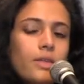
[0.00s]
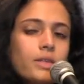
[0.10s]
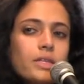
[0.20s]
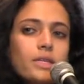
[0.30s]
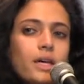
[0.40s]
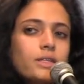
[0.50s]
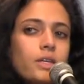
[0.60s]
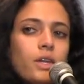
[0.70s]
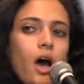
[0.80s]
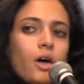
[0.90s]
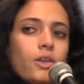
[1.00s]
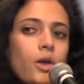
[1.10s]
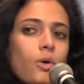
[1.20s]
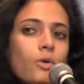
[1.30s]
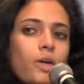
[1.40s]
This is I did not
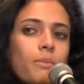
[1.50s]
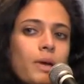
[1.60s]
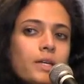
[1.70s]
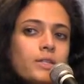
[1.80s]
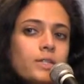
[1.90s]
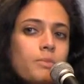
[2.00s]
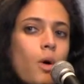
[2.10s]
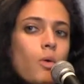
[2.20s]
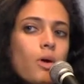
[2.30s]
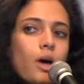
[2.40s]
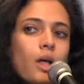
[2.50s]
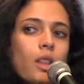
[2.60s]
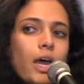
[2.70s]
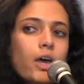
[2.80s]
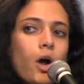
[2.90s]
know they made smoke
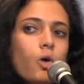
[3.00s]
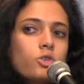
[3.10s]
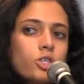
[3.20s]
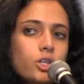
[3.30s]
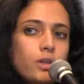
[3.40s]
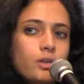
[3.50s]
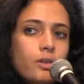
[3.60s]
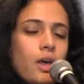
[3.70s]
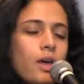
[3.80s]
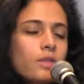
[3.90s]
like ocean.